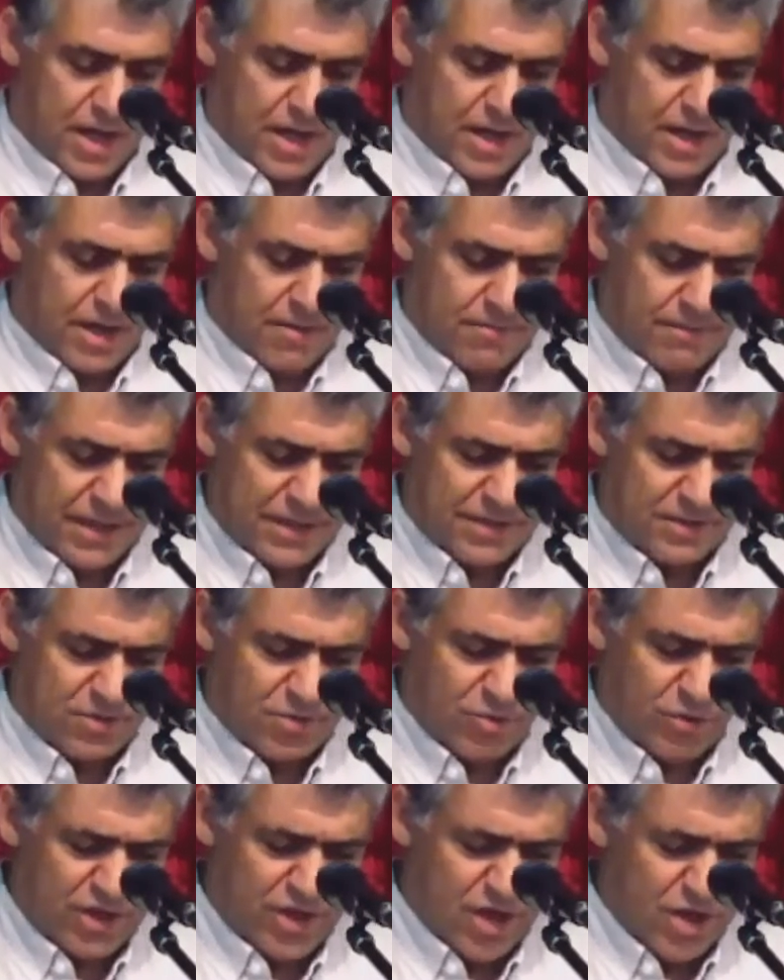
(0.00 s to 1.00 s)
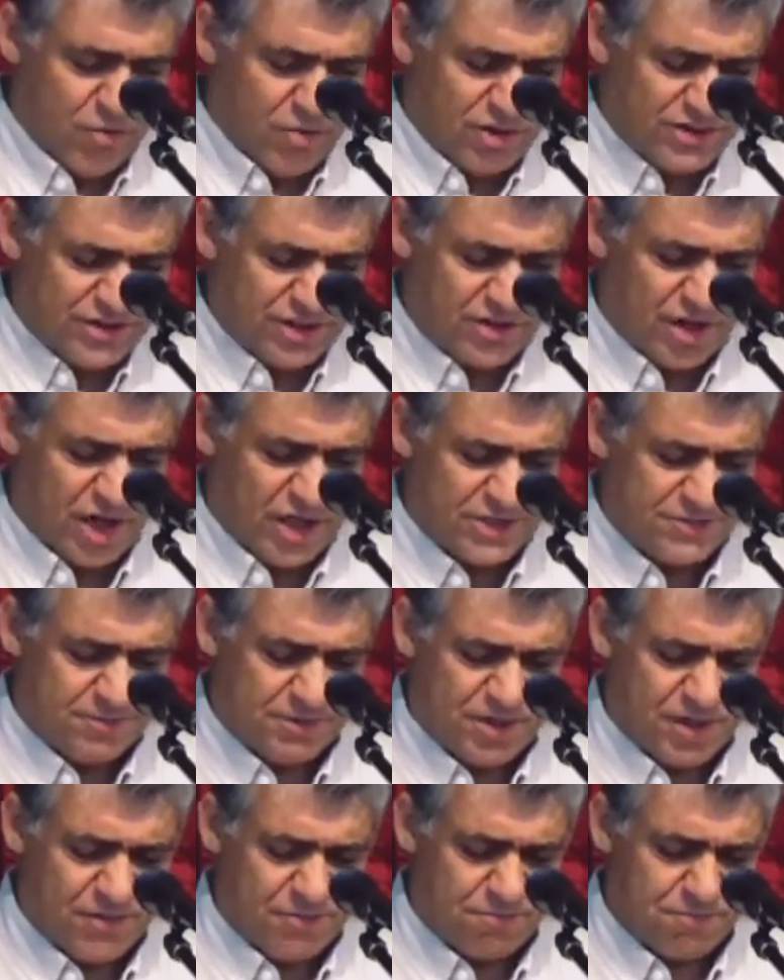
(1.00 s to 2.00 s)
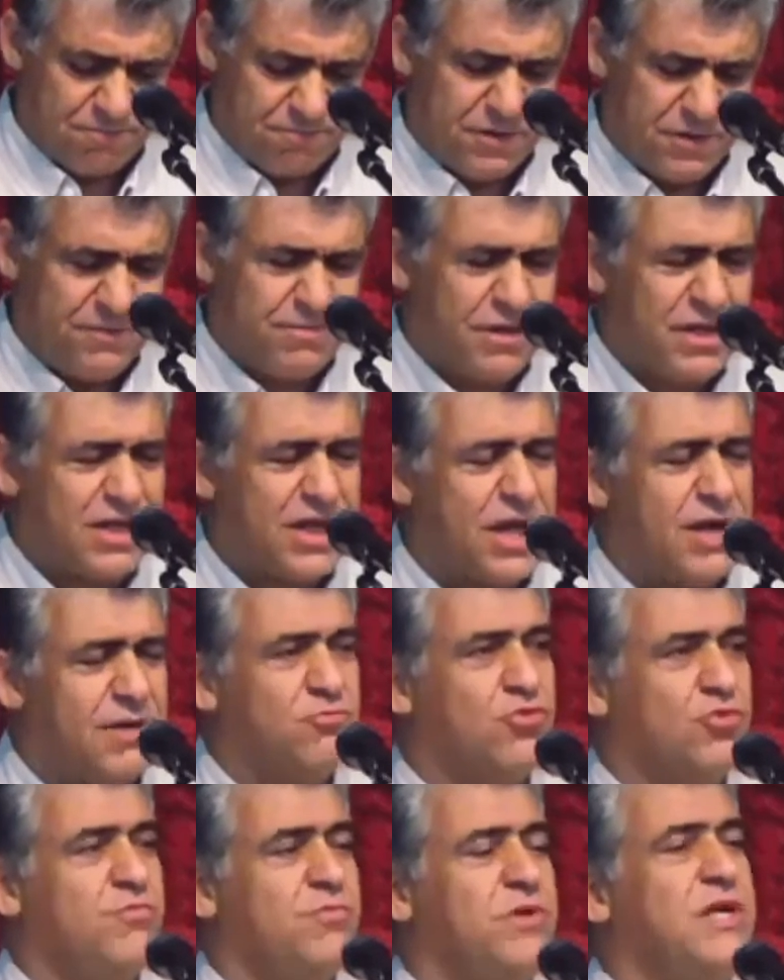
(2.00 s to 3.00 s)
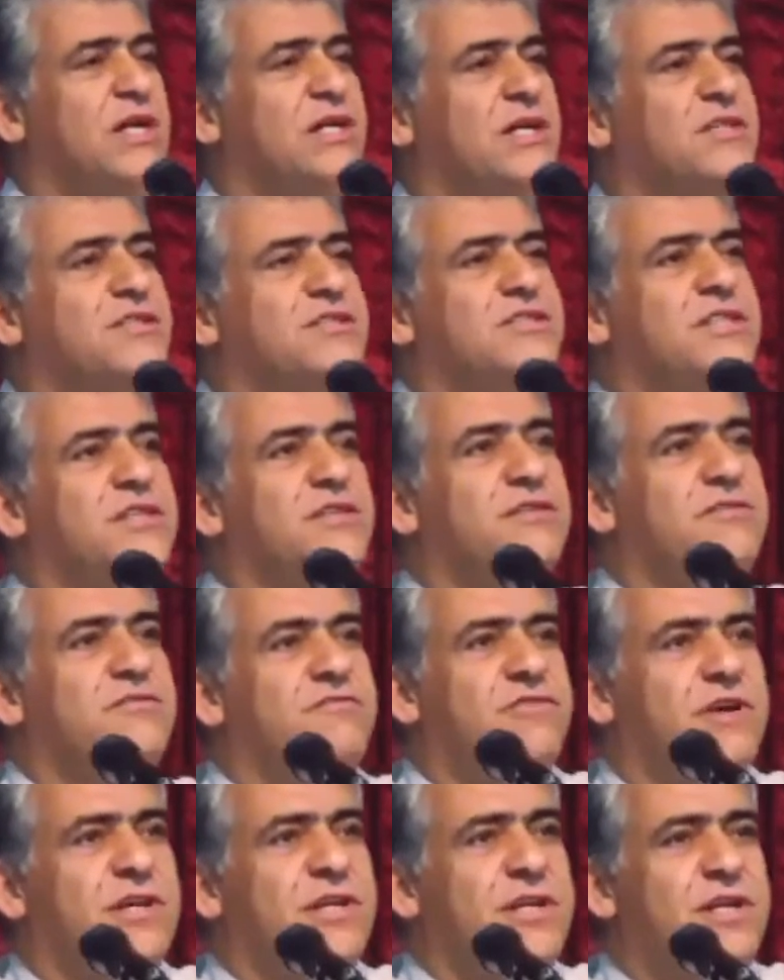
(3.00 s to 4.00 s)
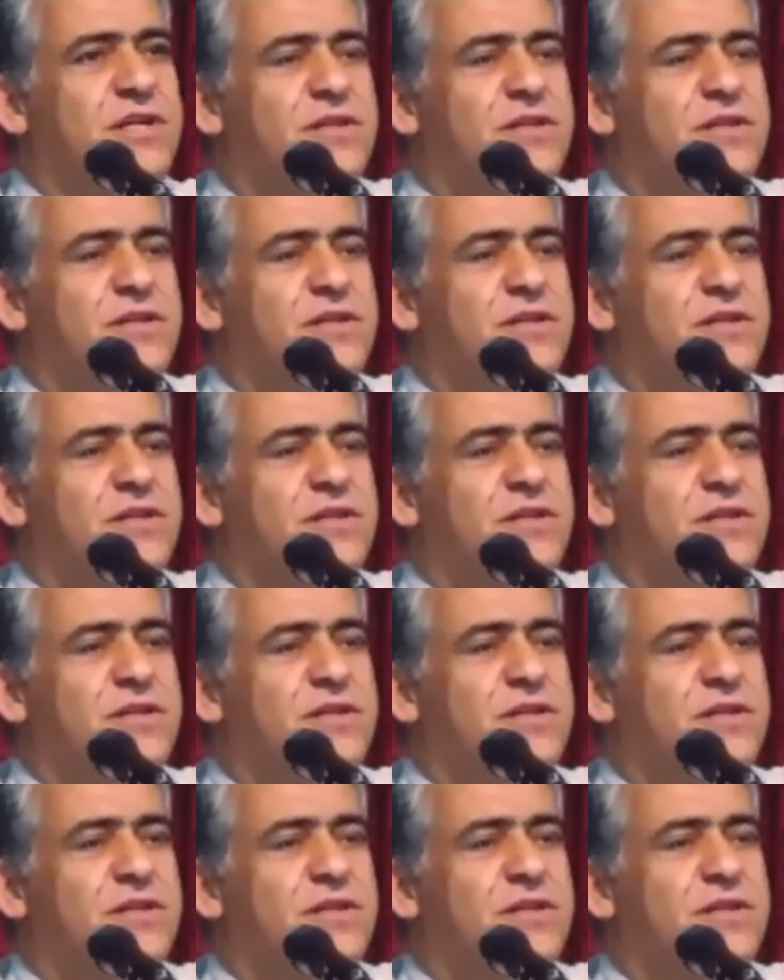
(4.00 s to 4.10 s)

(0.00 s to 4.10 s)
But when I was in hospital, people come to me and said, Farid,